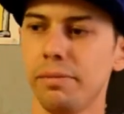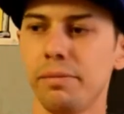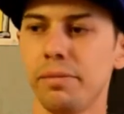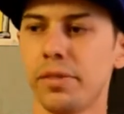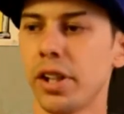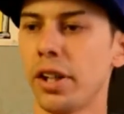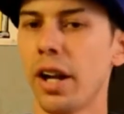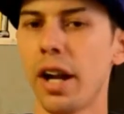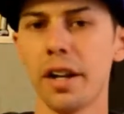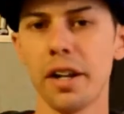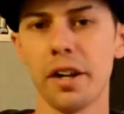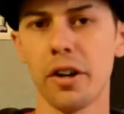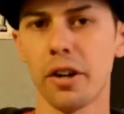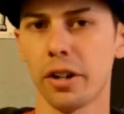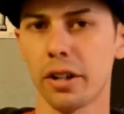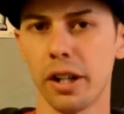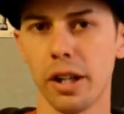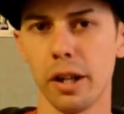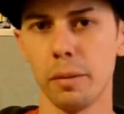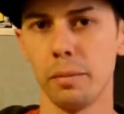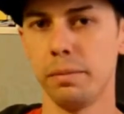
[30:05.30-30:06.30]
they're not in our
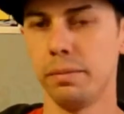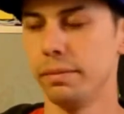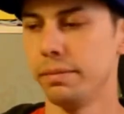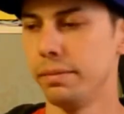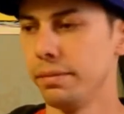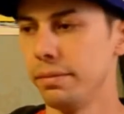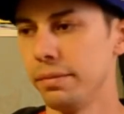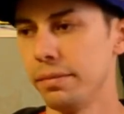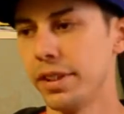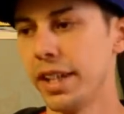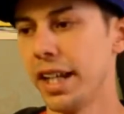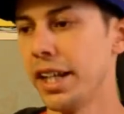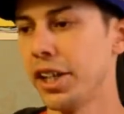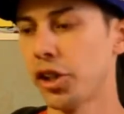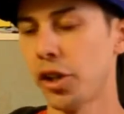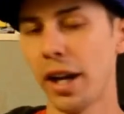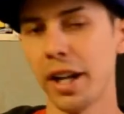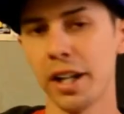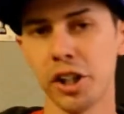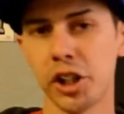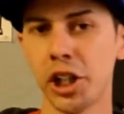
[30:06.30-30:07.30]
club. They
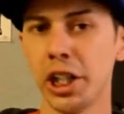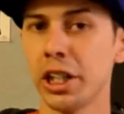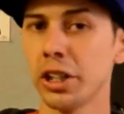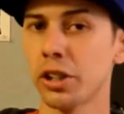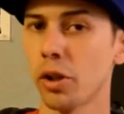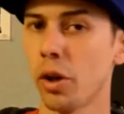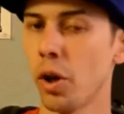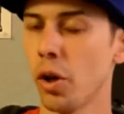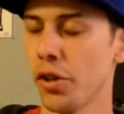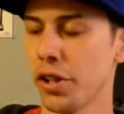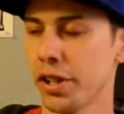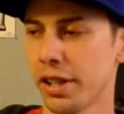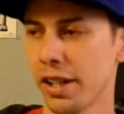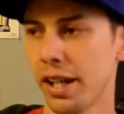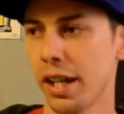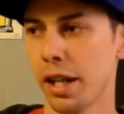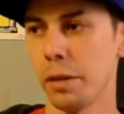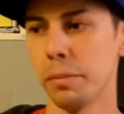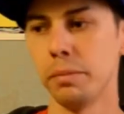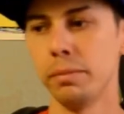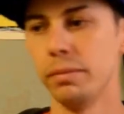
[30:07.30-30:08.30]
try and cheat us all the
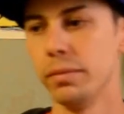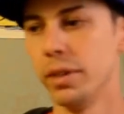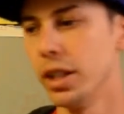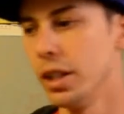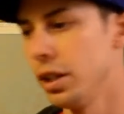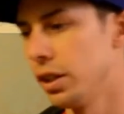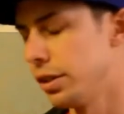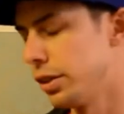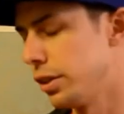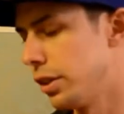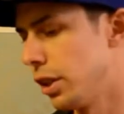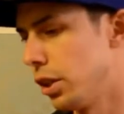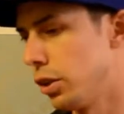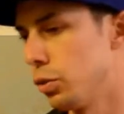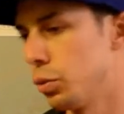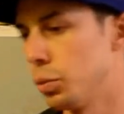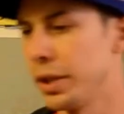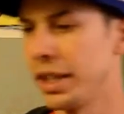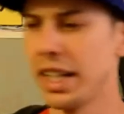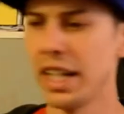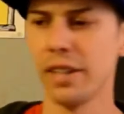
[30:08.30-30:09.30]
time. You know,
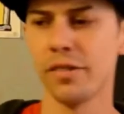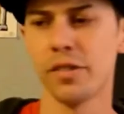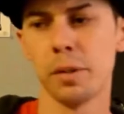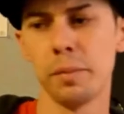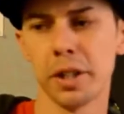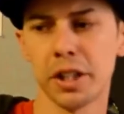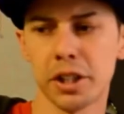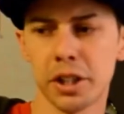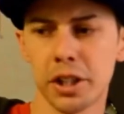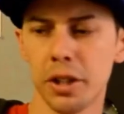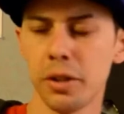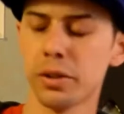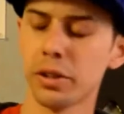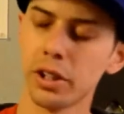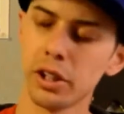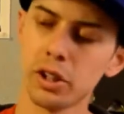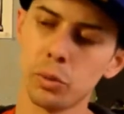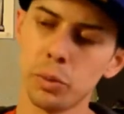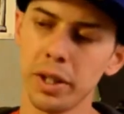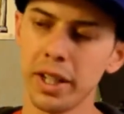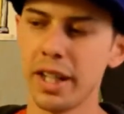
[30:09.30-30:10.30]
we give them
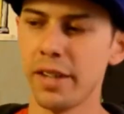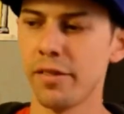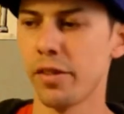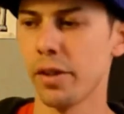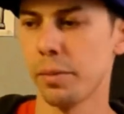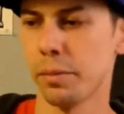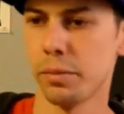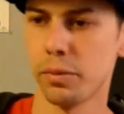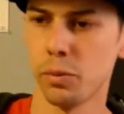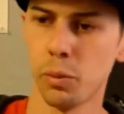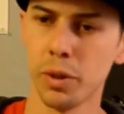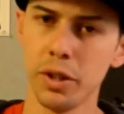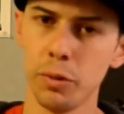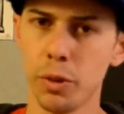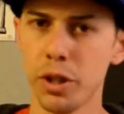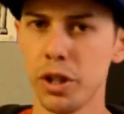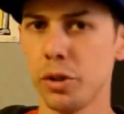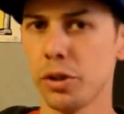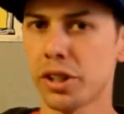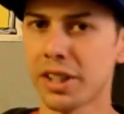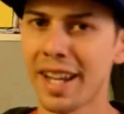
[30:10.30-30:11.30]
excuses, we give them, we, we
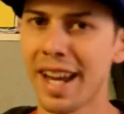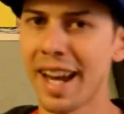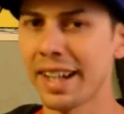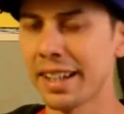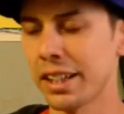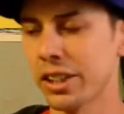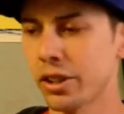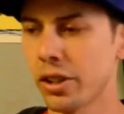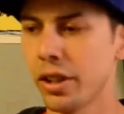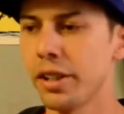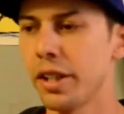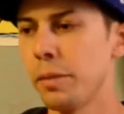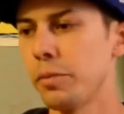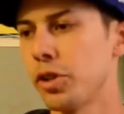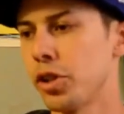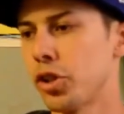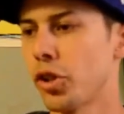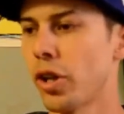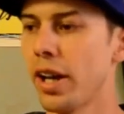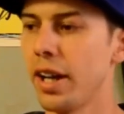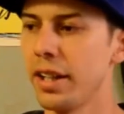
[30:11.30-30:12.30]
use tactics on them to
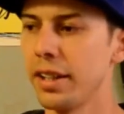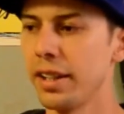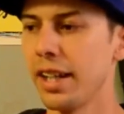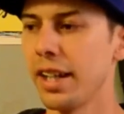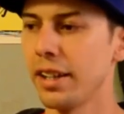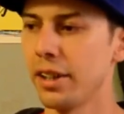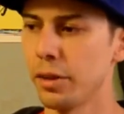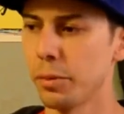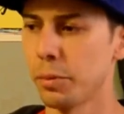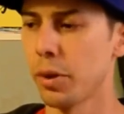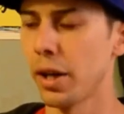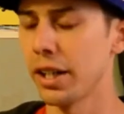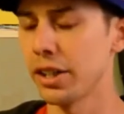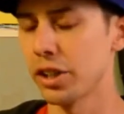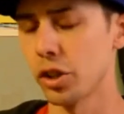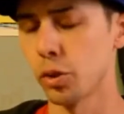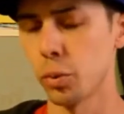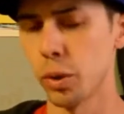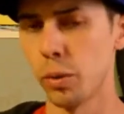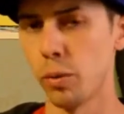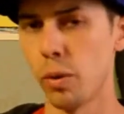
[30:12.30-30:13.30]
try and get the
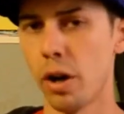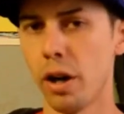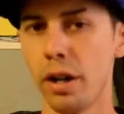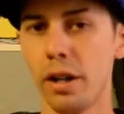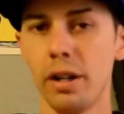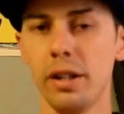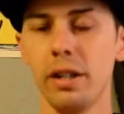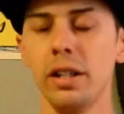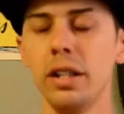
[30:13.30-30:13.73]
prices we want.